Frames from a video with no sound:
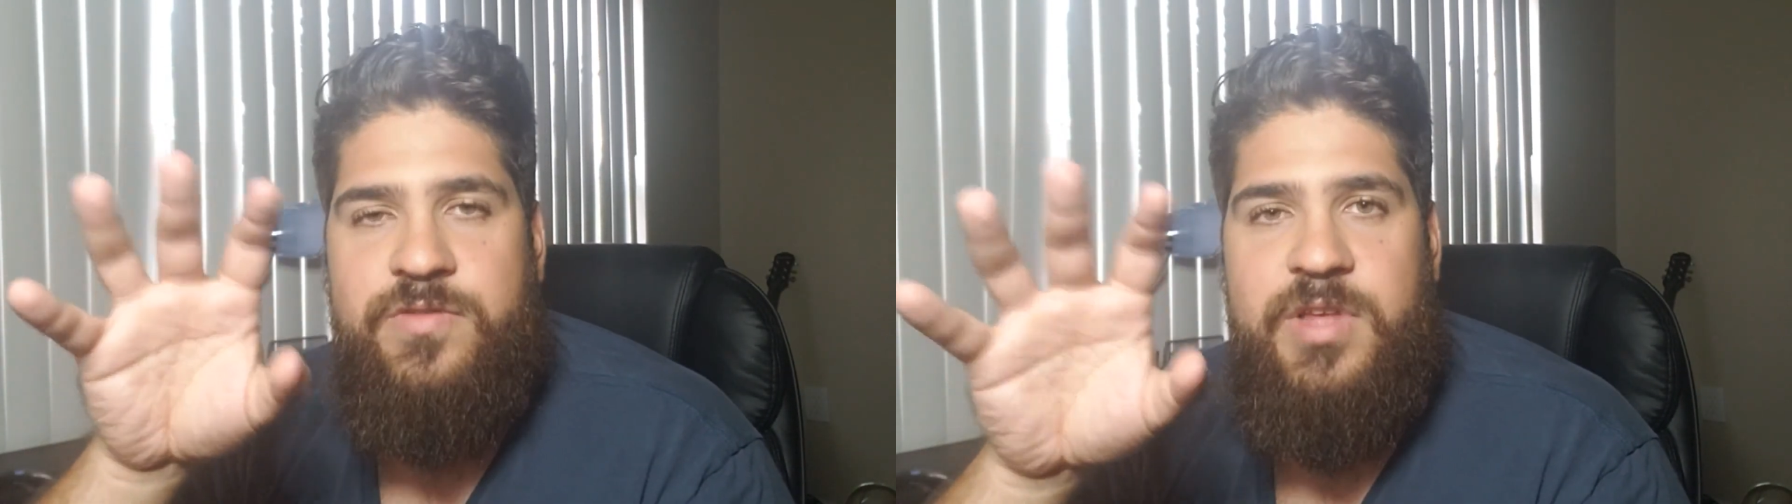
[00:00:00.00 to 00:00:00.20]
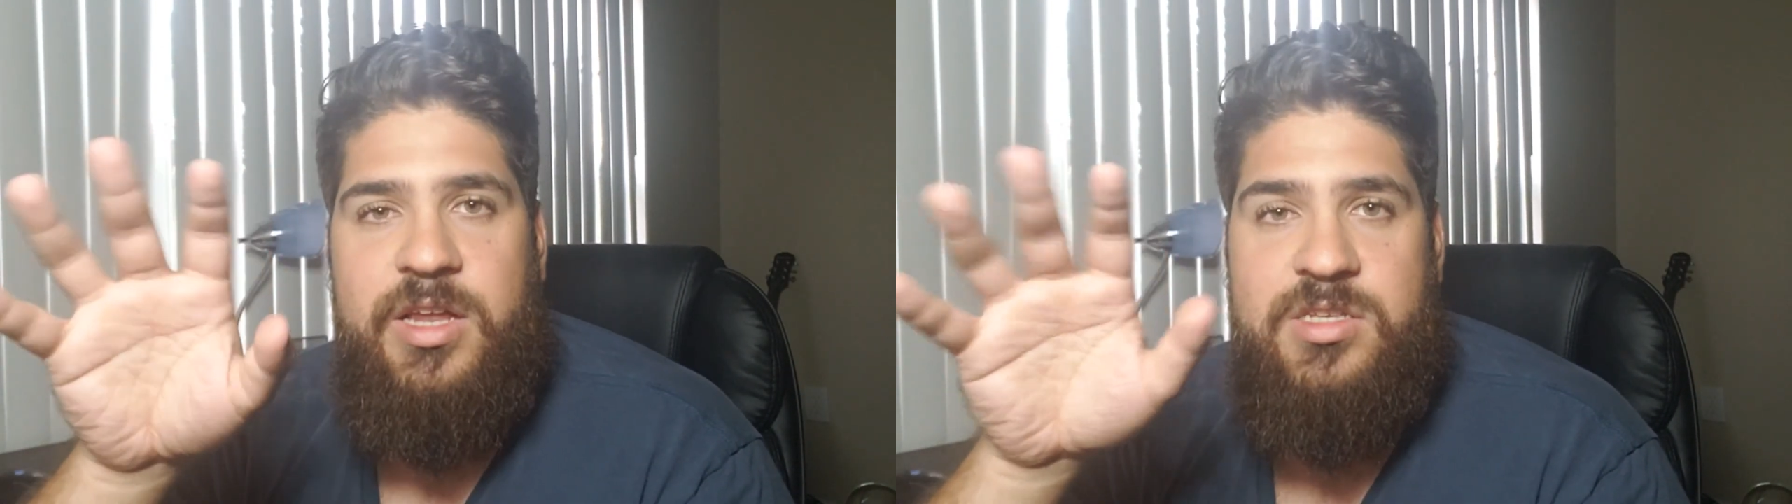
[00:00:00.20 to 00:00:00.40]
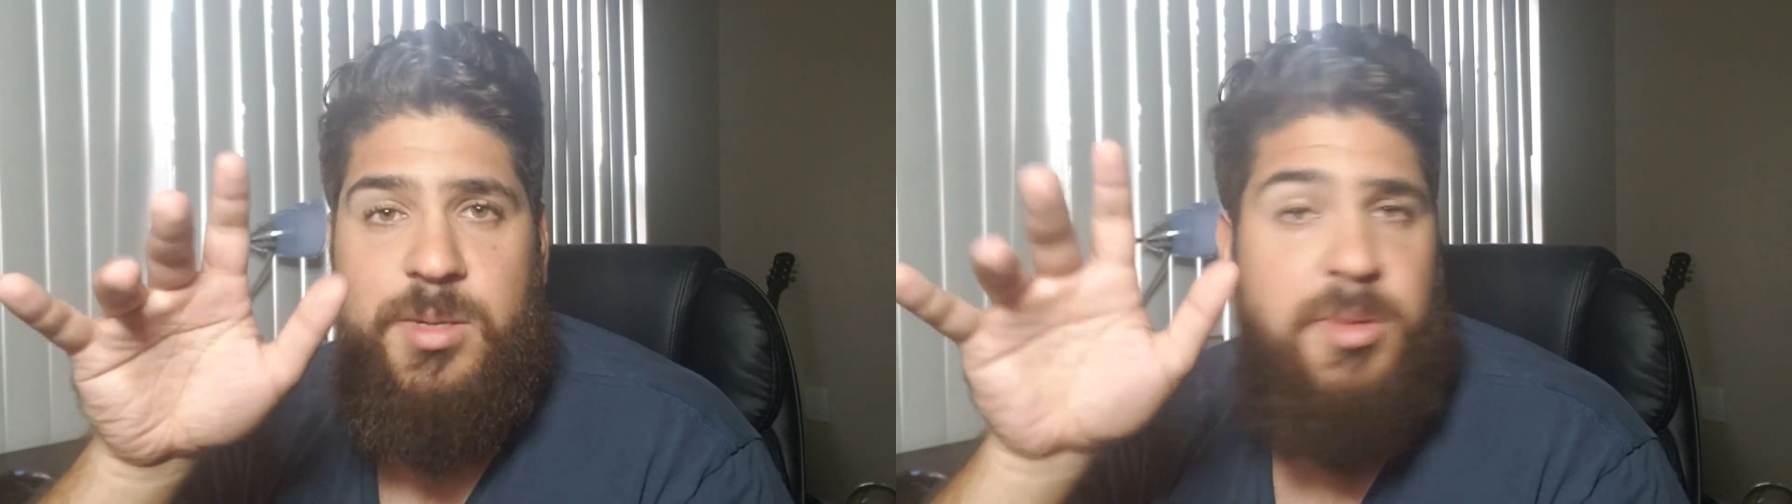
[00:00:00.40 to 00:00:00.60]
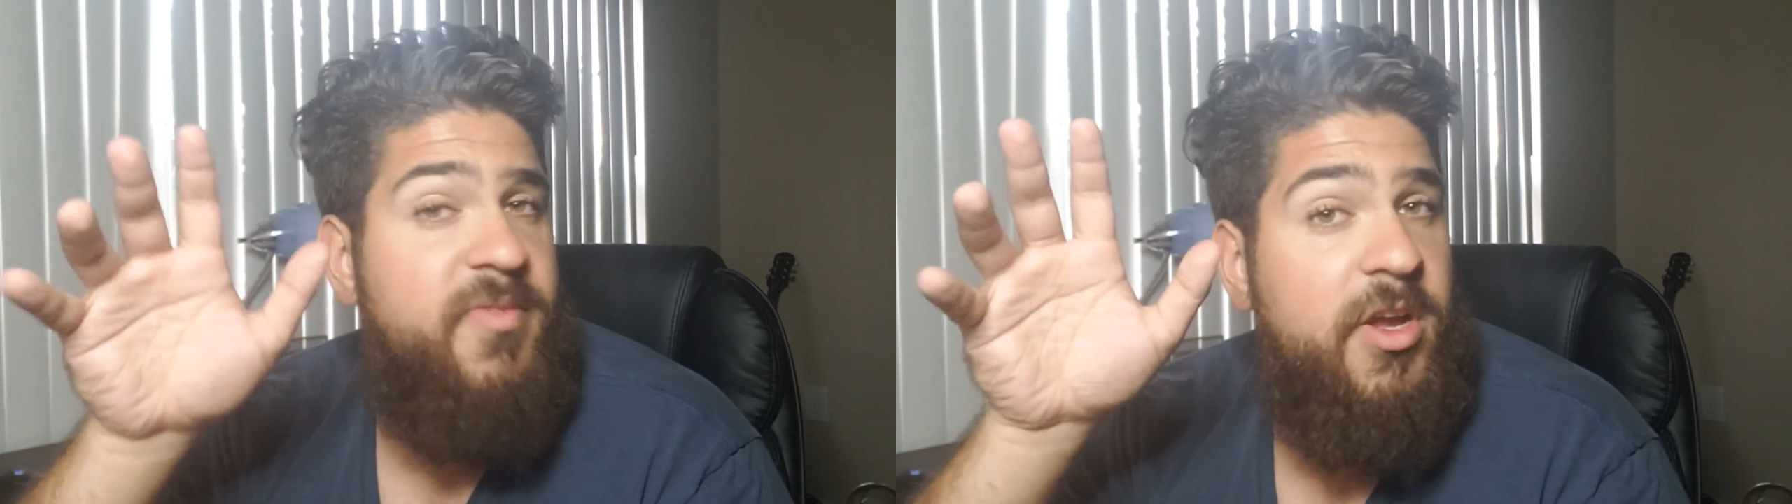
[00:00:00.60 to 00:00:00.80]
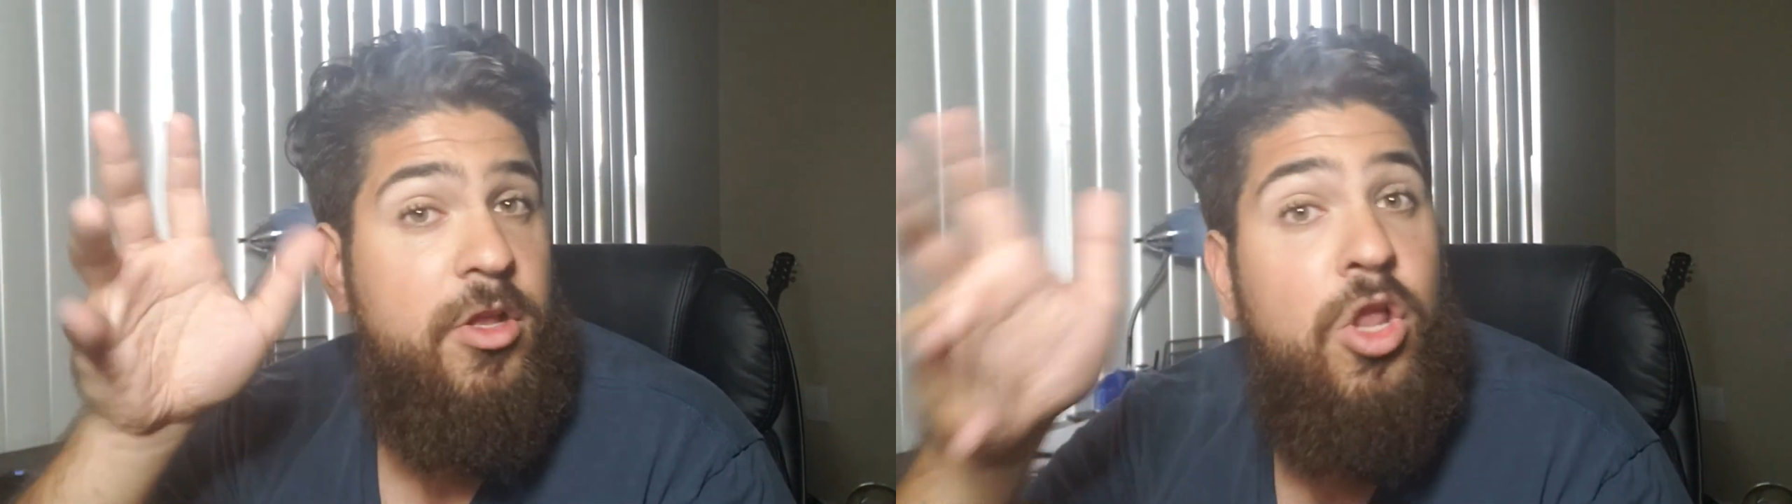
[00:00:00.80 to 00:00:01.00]
of that is going to be
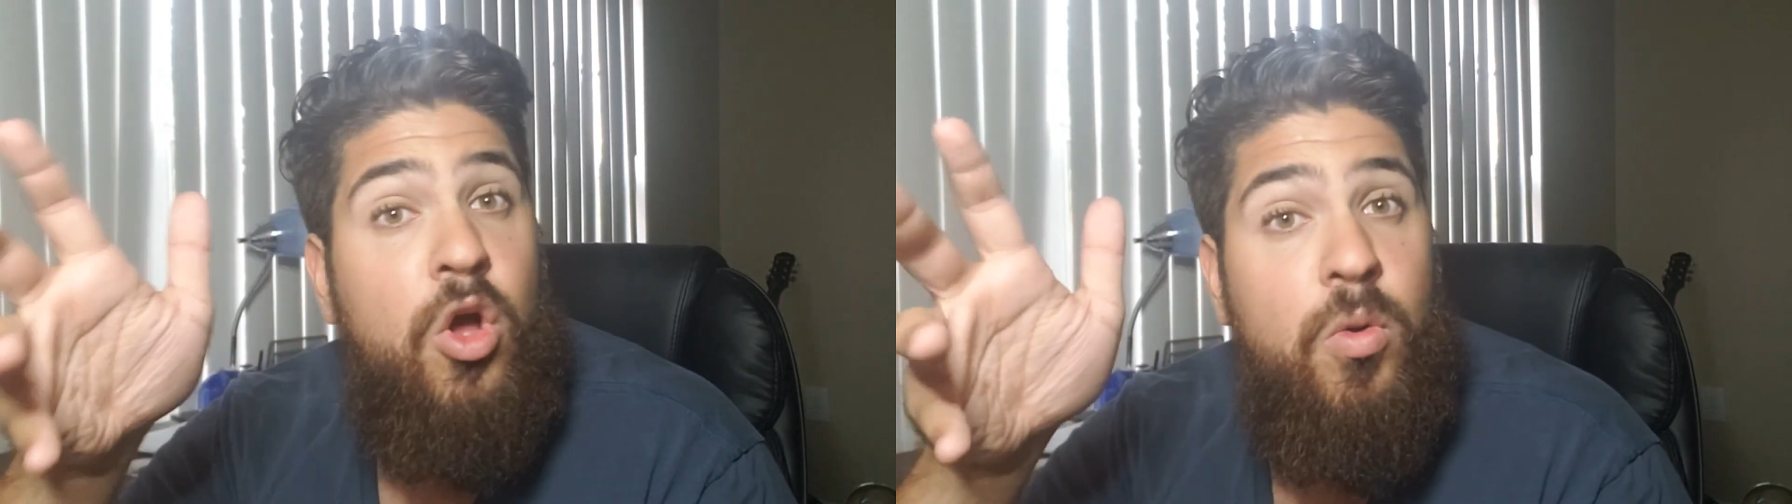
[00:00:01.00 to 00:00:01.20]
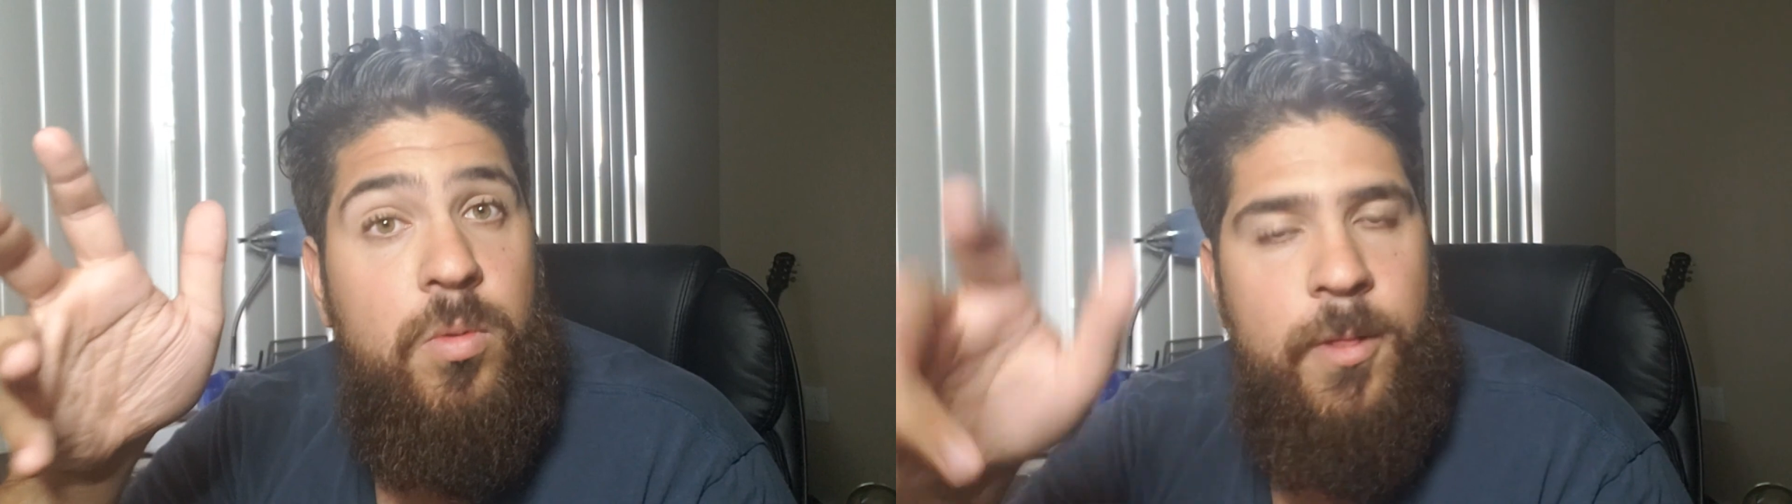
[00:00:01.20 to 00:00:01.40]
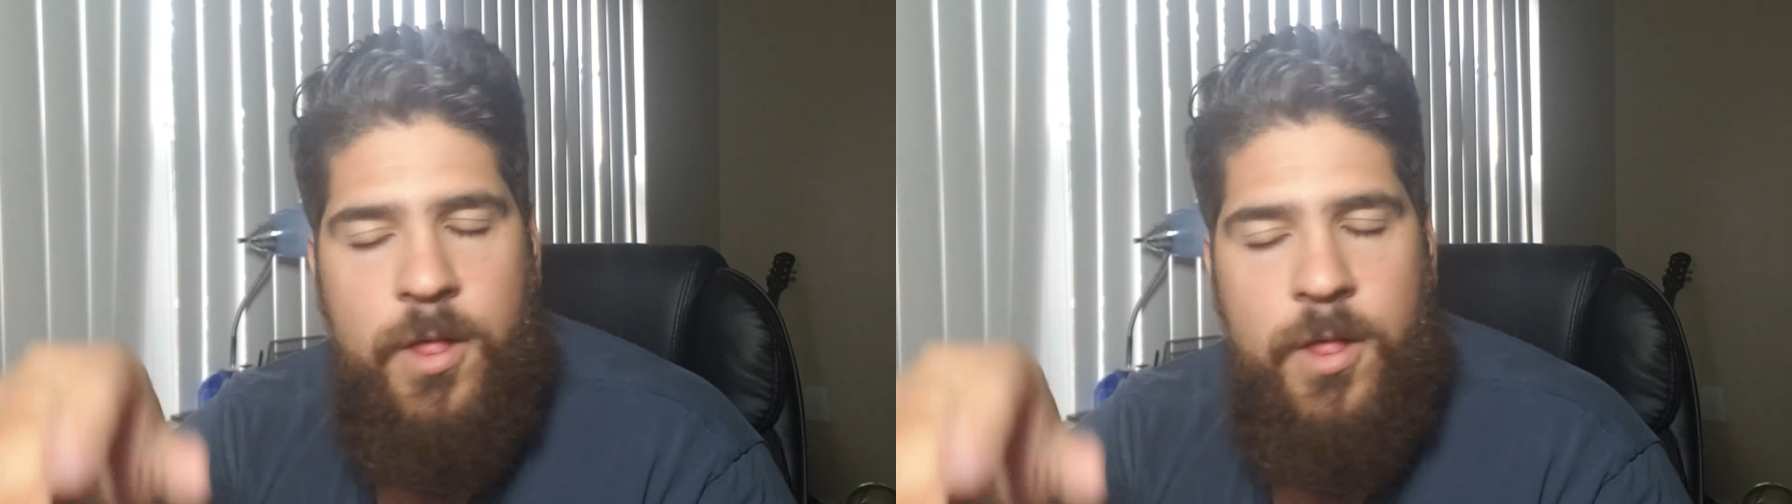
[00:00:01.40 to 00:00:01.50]
very low.